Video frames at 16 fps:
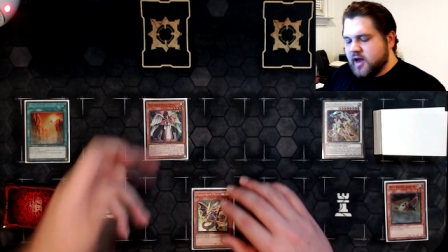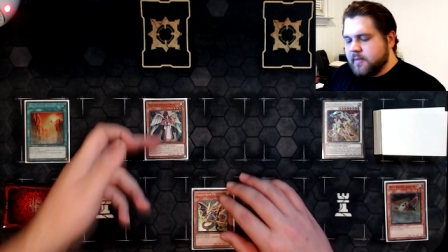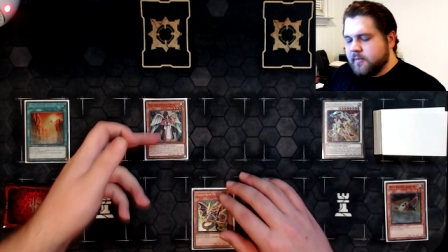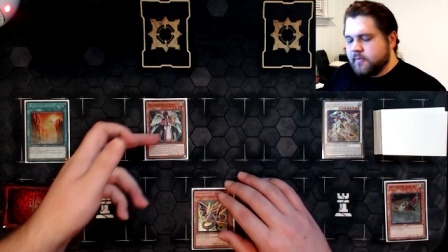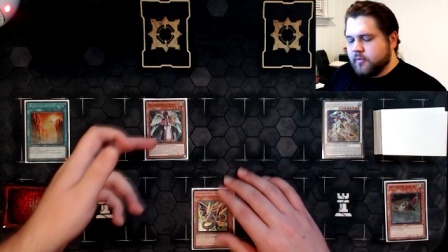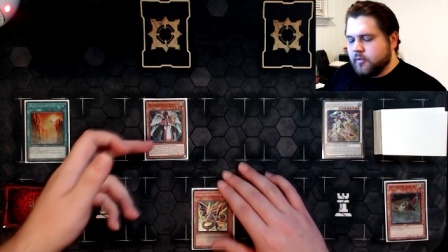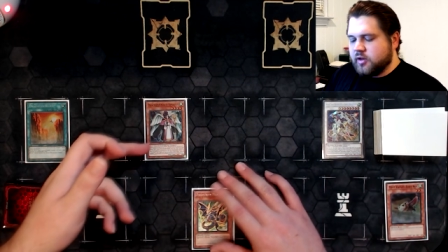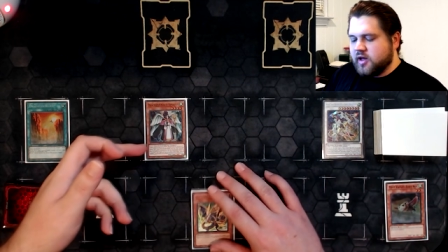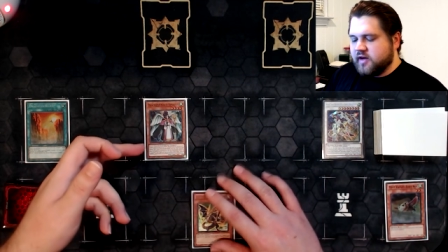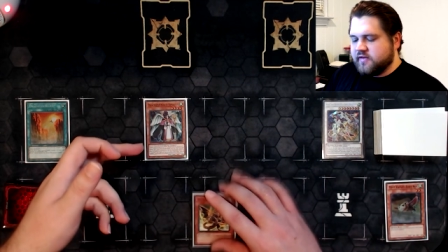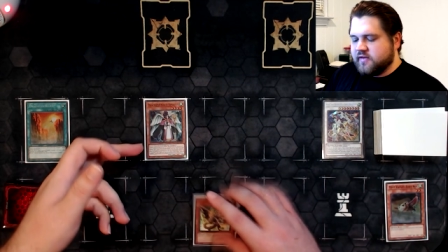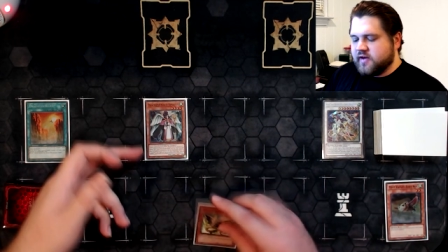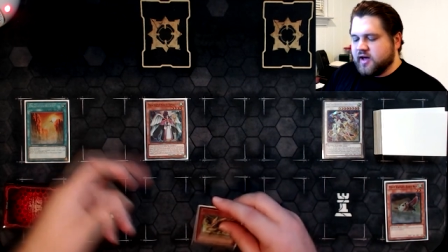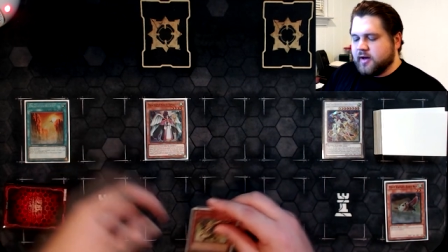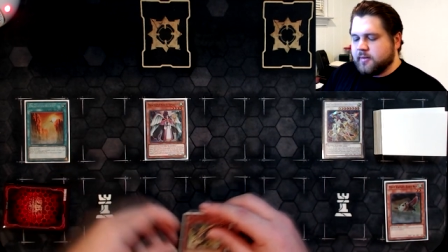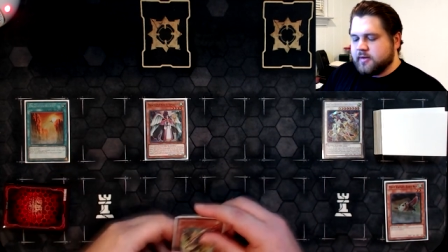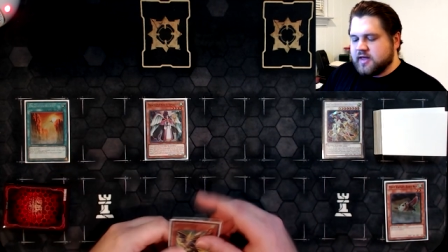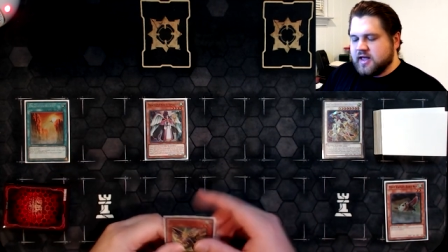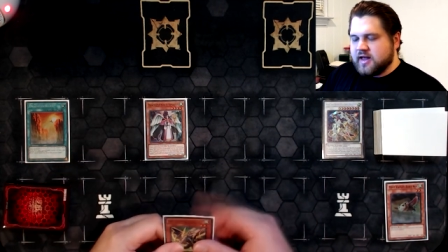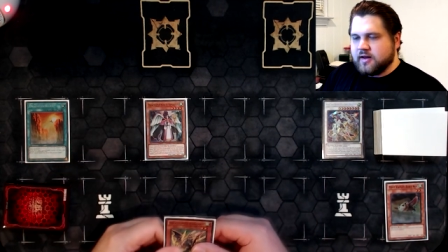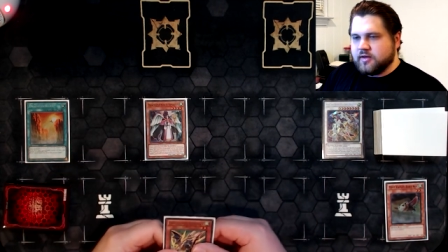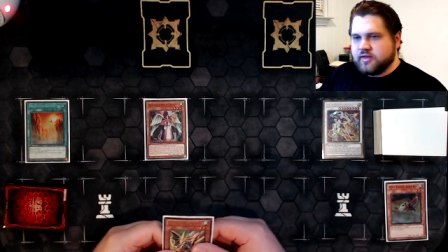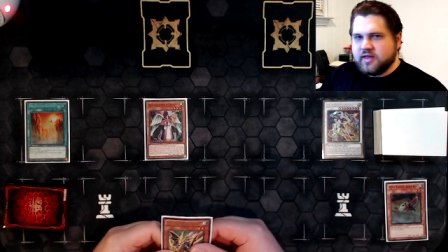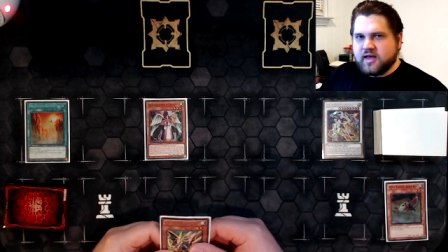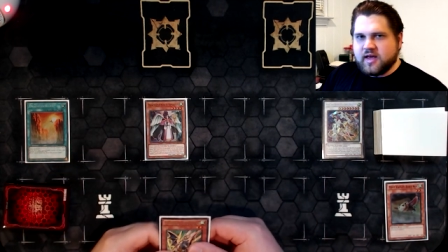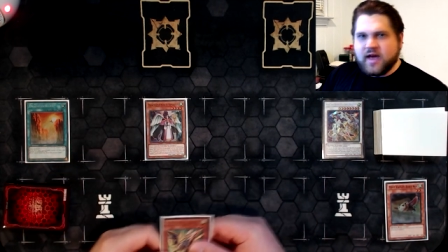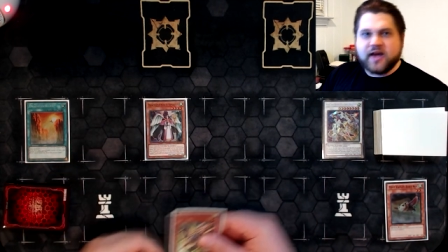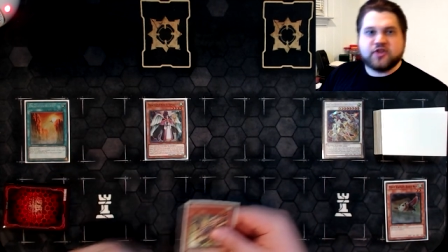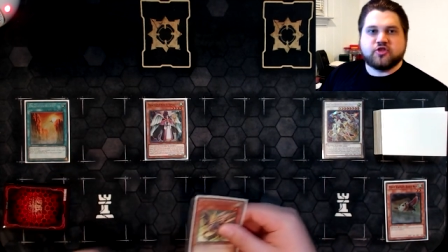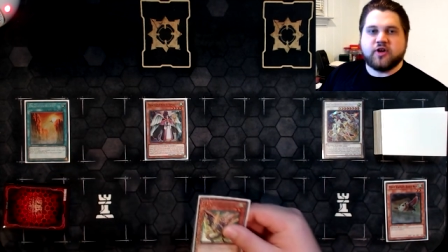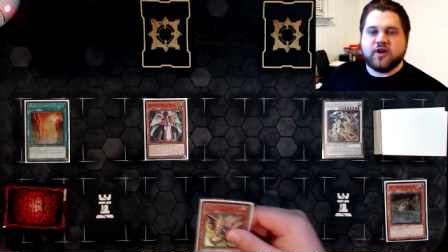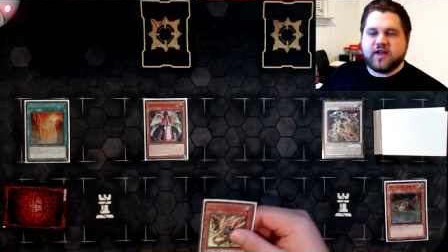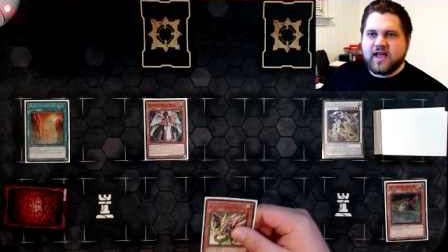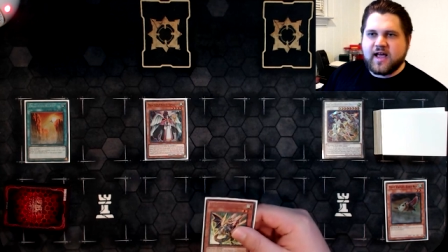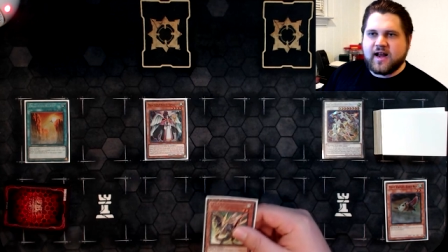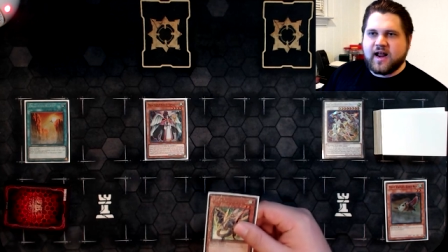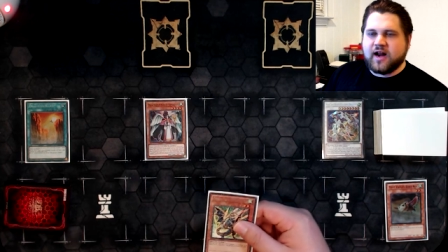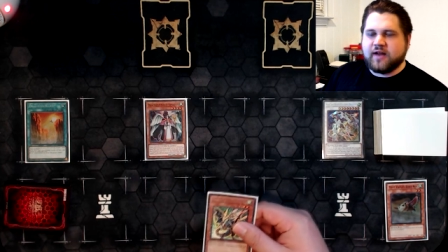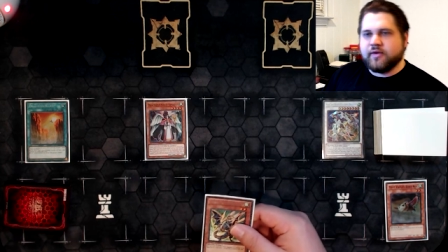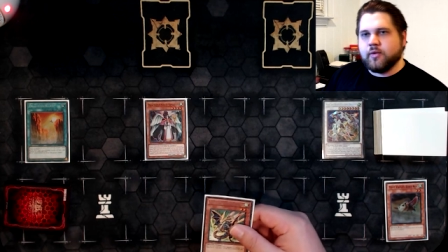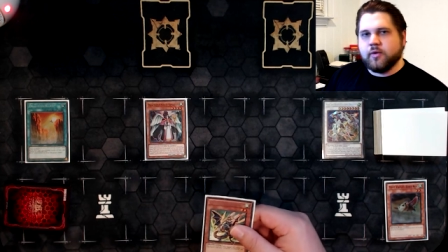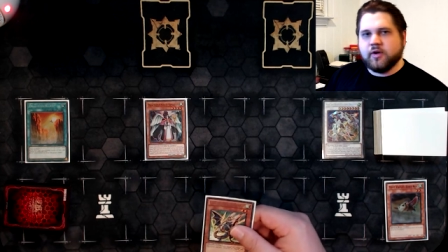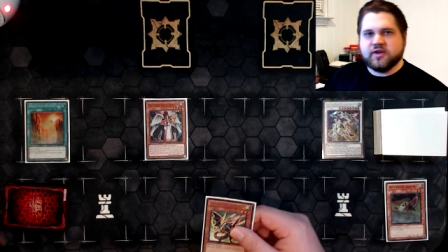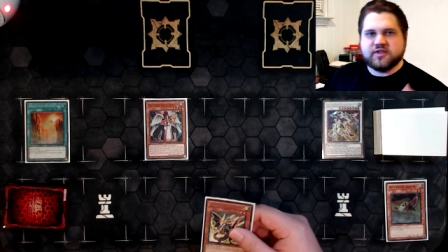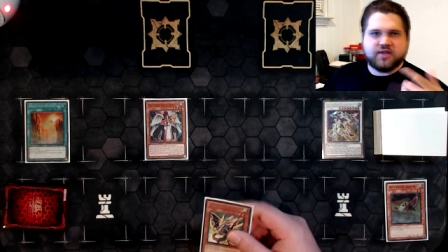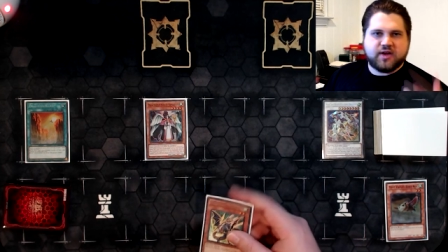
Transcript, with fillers: You're capable of uh, getting the extra negate out of it,